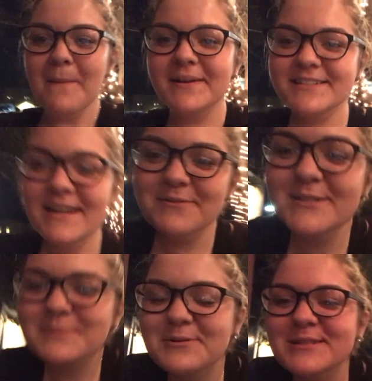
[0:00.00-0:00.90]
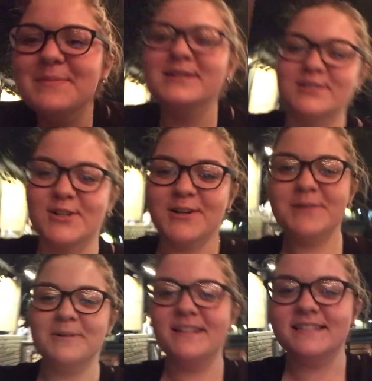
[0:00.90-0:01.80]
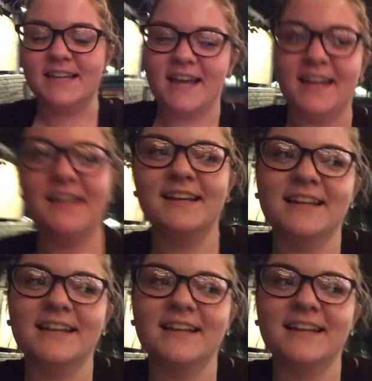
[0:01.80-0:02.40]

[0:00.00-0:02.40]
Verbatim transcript: But today was supposed to be Dirty Wednesday,